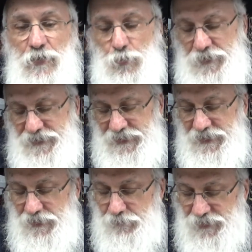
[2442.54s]
When
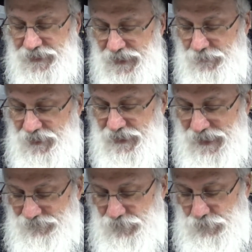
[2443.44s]
he became a
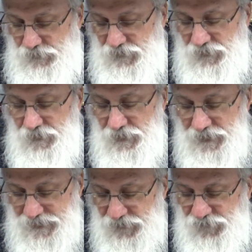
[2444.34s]
convert,
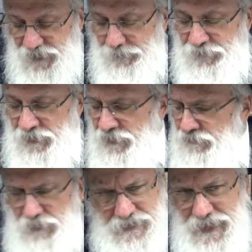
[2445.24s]
he accepted
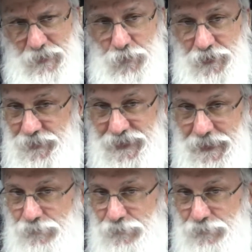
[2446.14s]
a name when he became